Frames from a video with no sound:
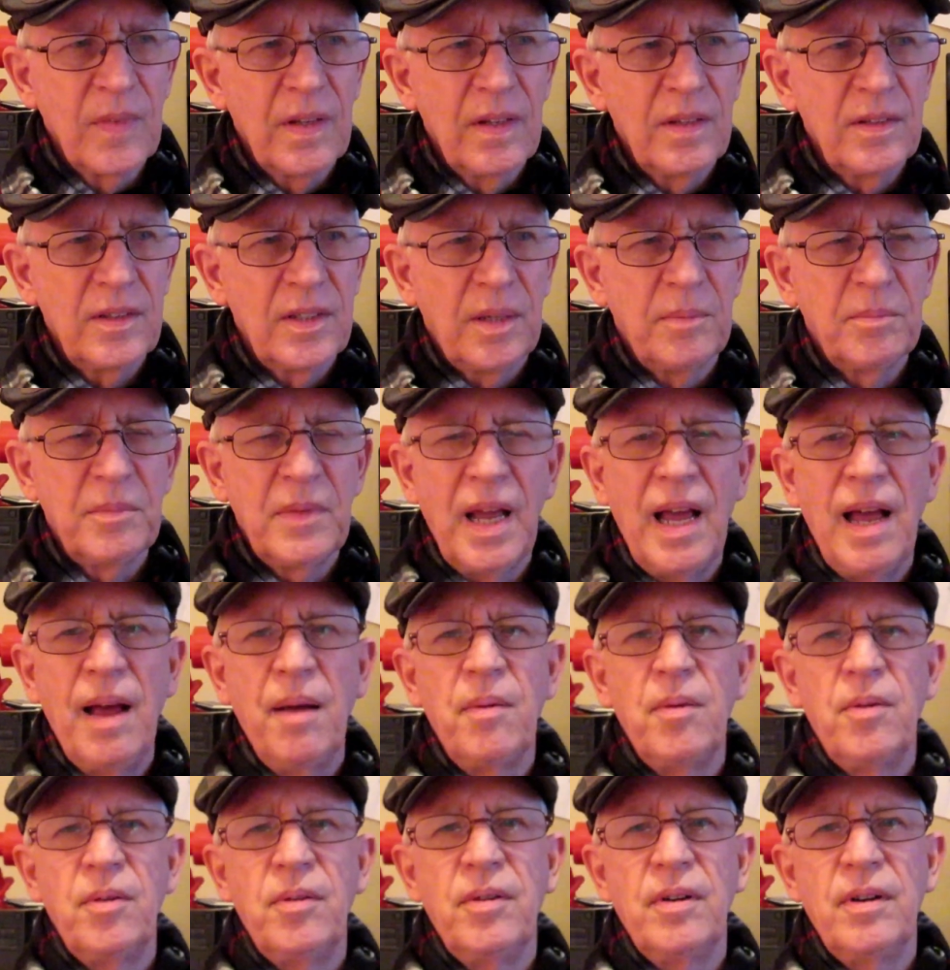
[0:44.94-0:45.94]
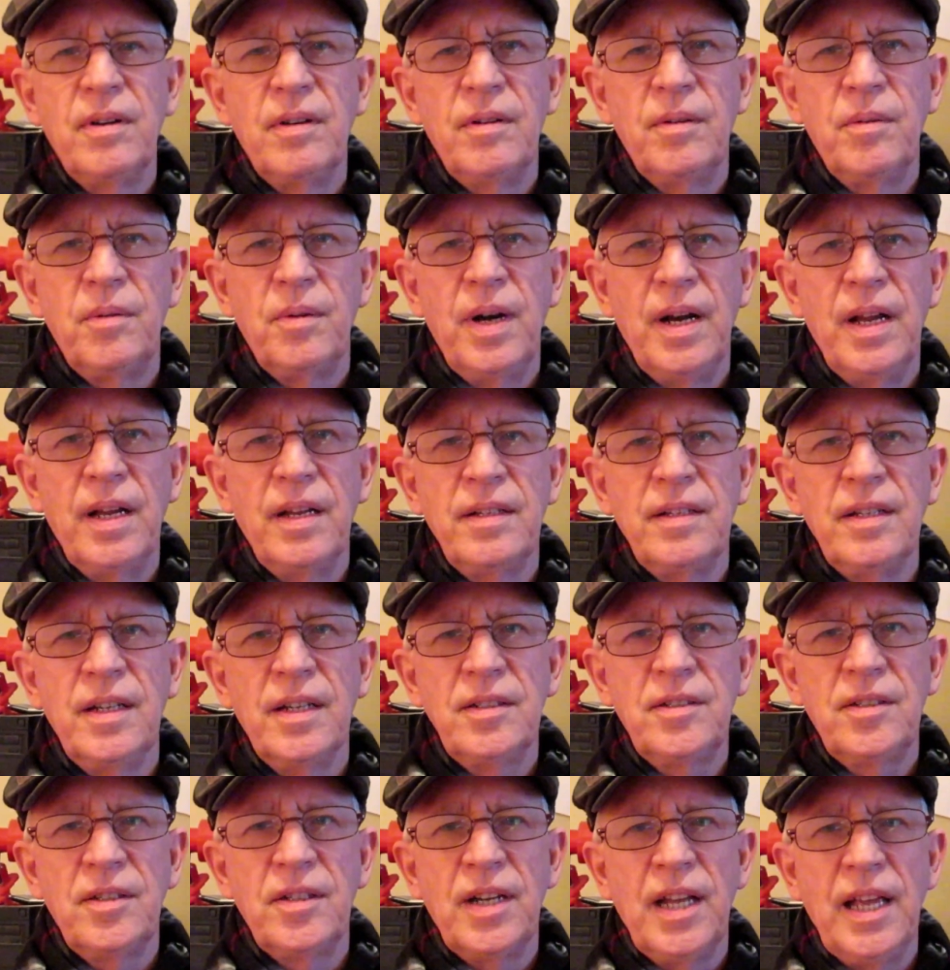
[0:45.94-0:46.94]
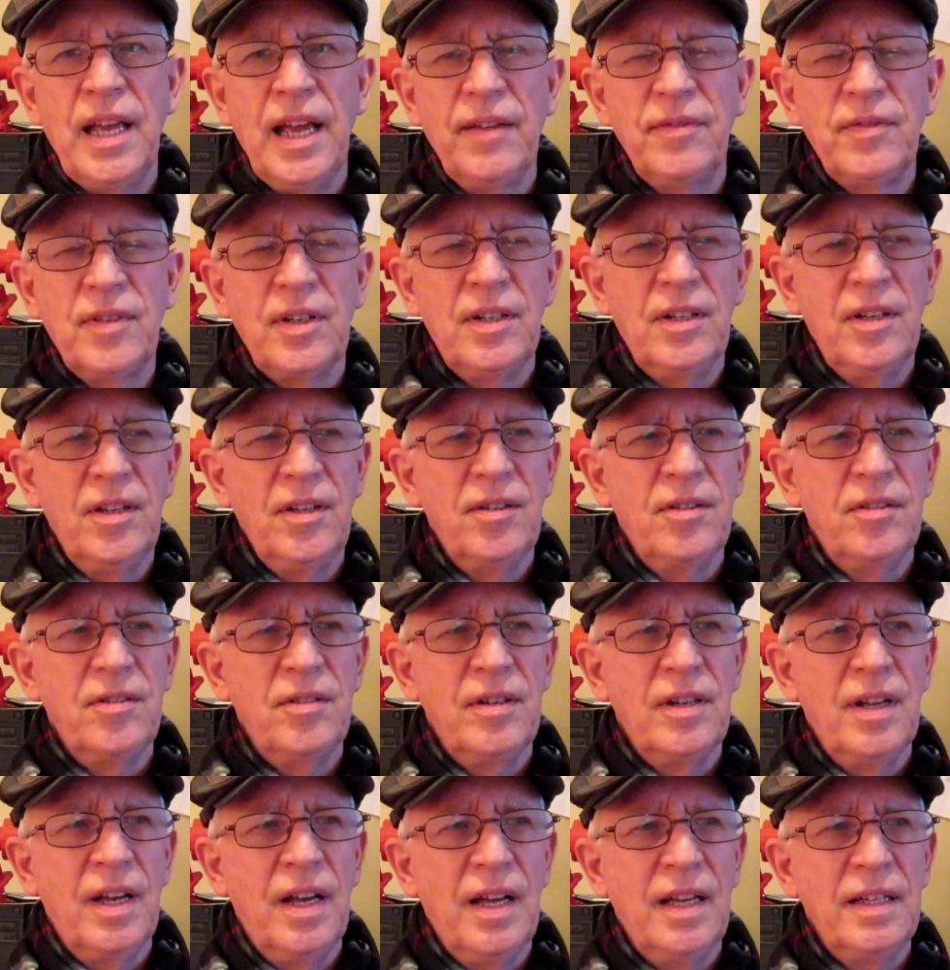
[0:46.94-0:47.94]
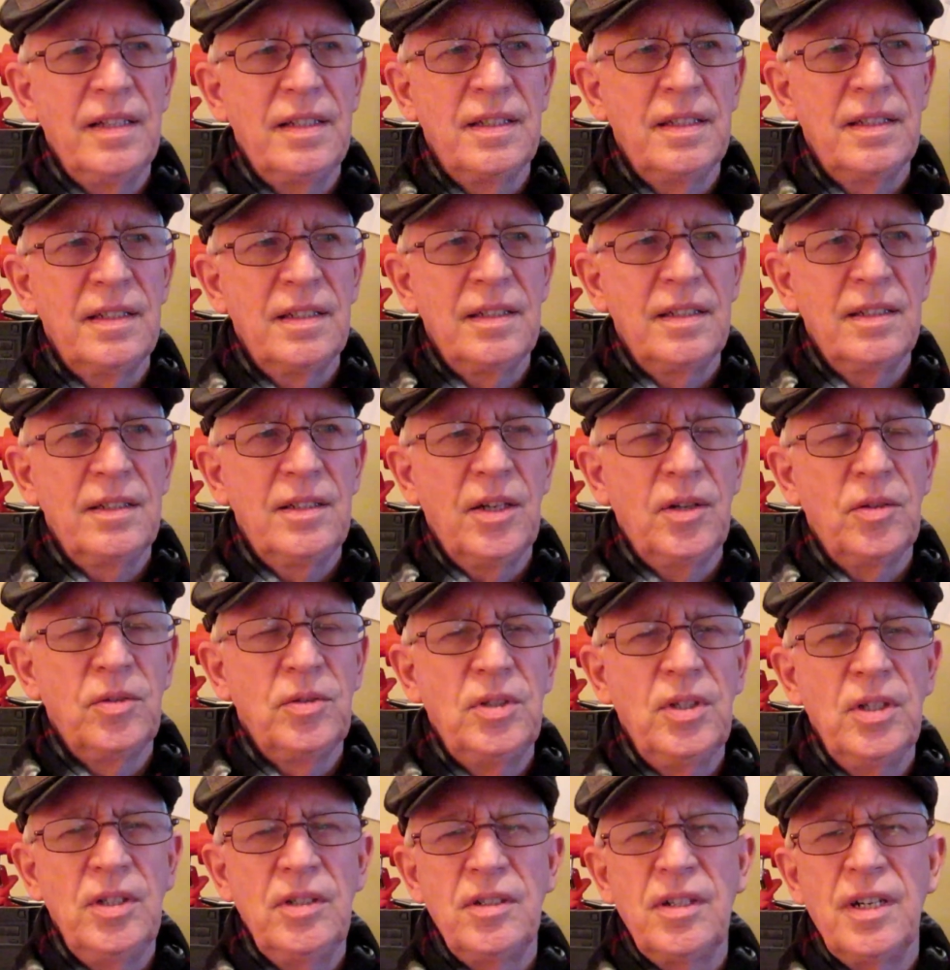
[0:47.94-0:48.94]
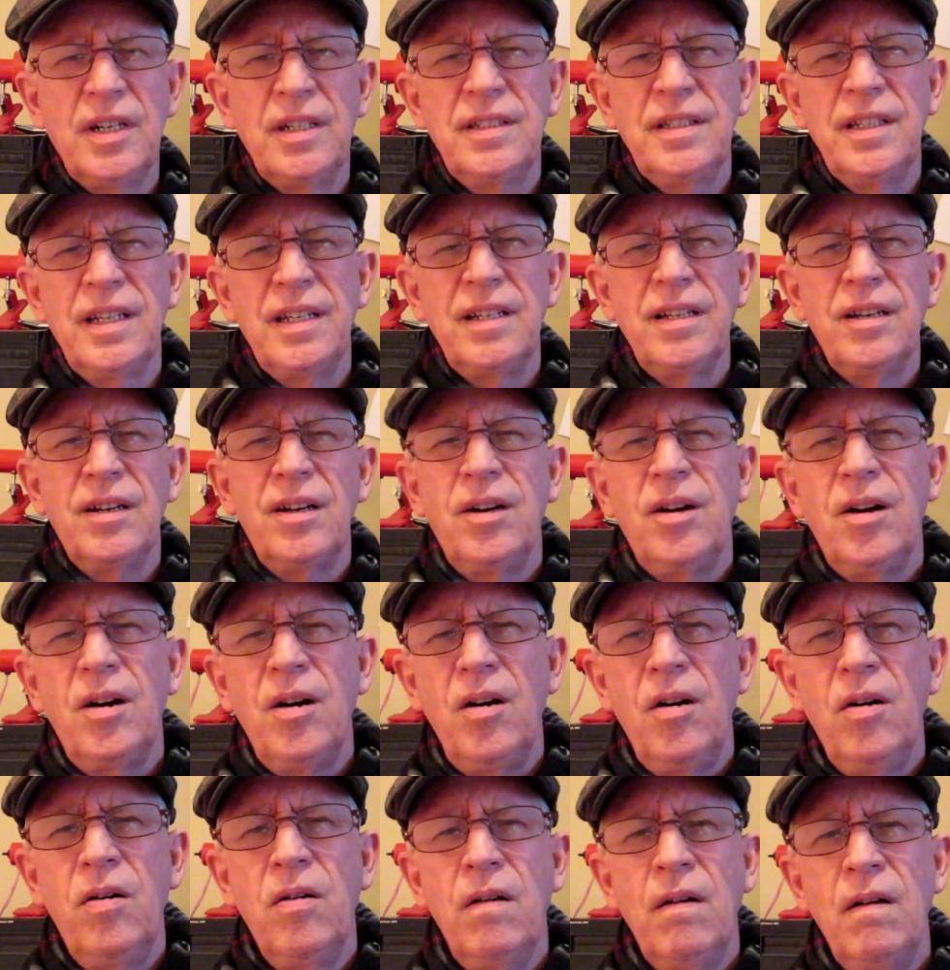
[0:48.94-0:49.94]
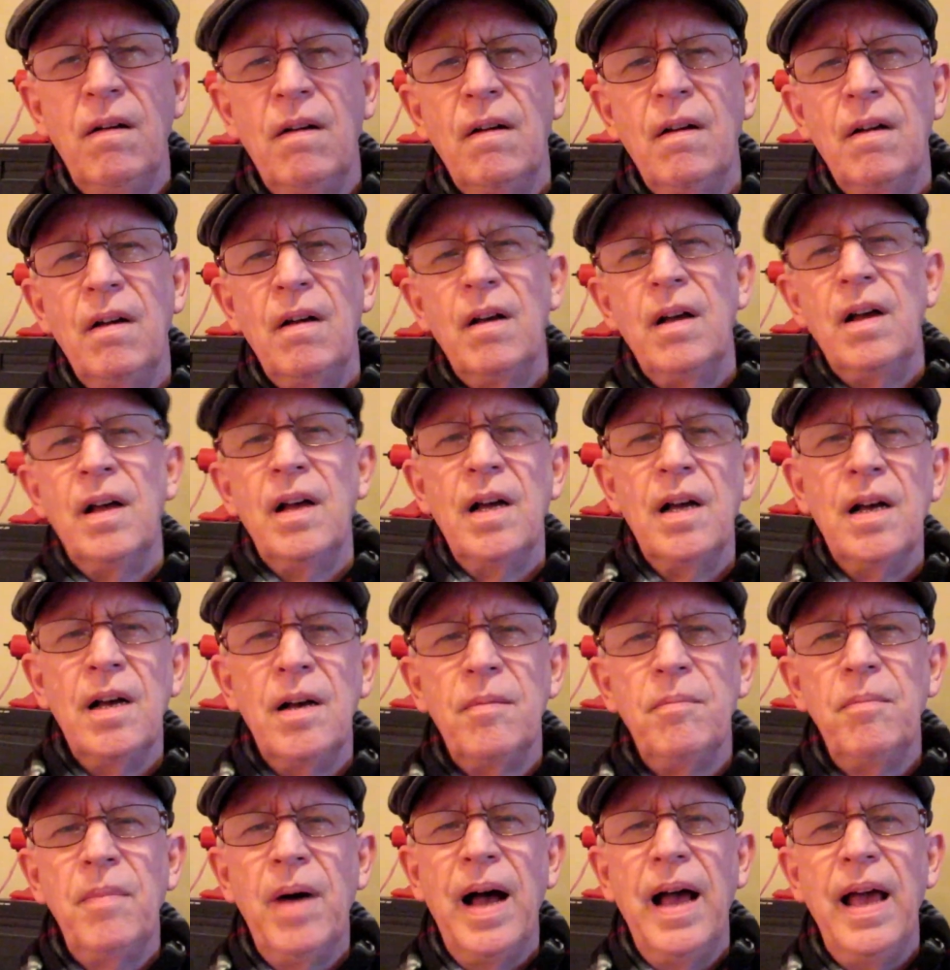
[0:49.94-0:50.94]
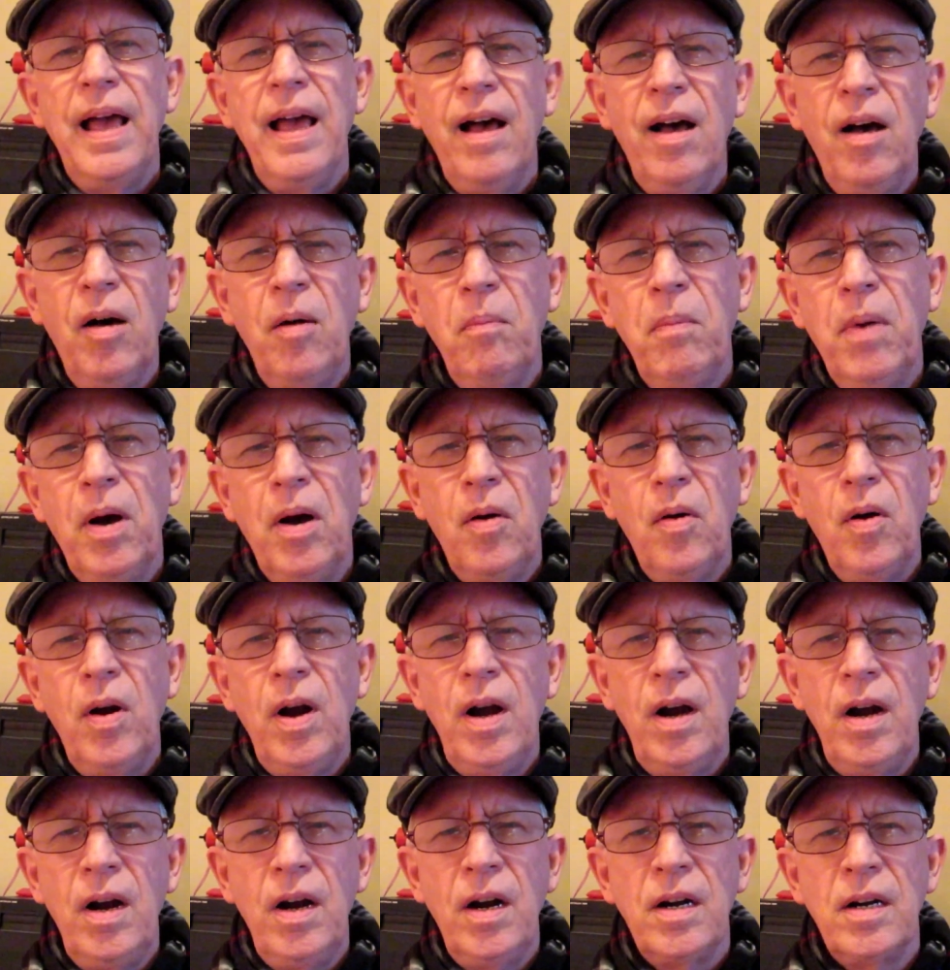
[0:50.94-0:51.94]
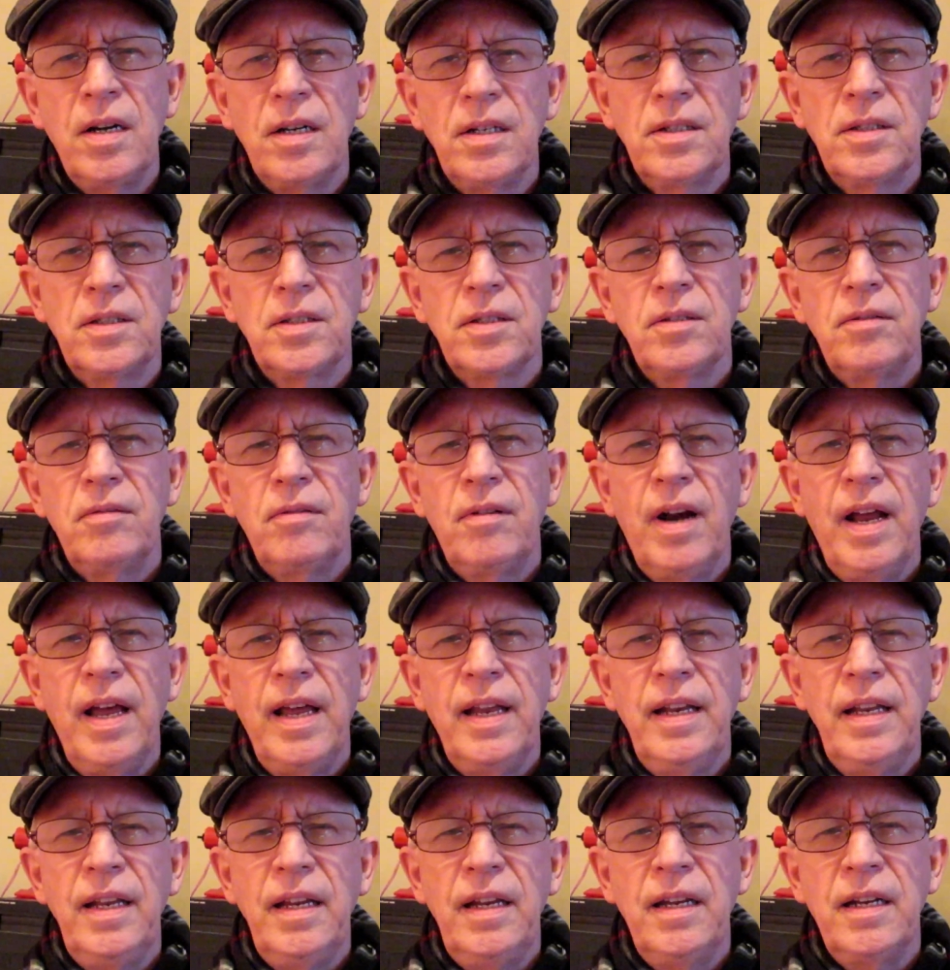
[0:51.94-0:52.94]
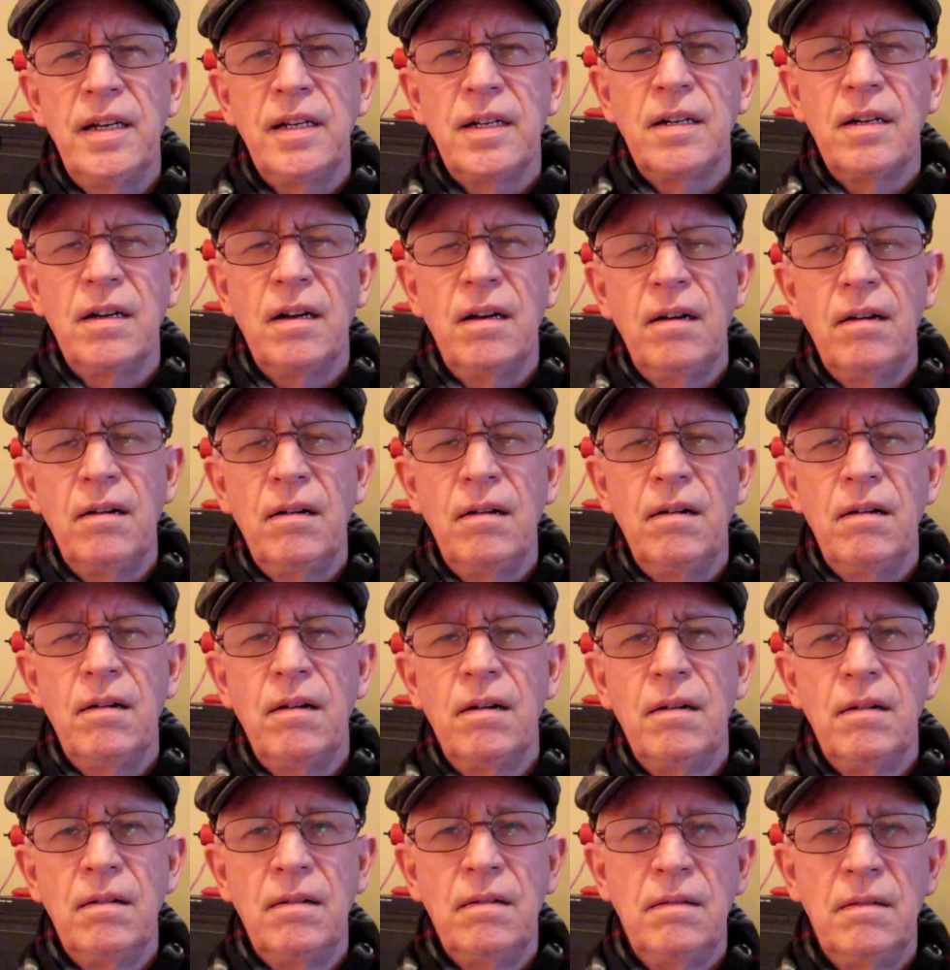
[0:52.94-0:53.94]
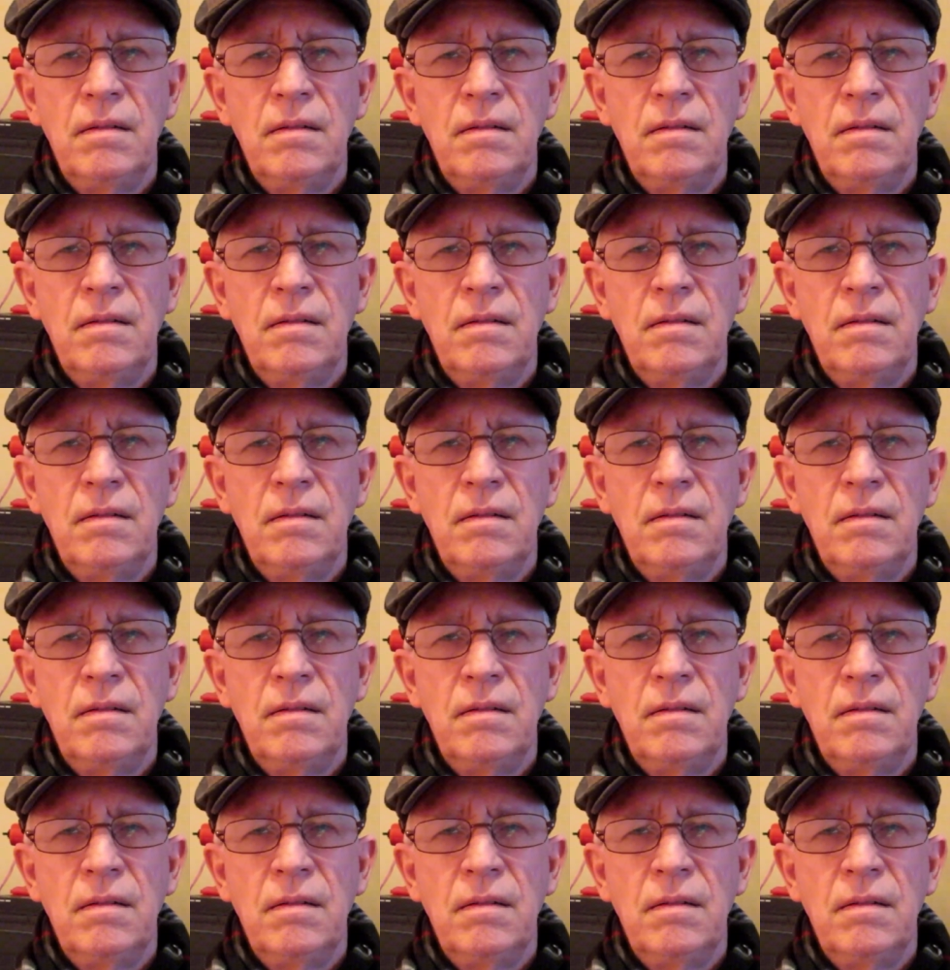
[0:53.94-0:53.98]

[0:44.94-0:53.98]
sometime around yesterday afternoon, I told Ginger, I said, Oh, my elbow hurts right here. Oh.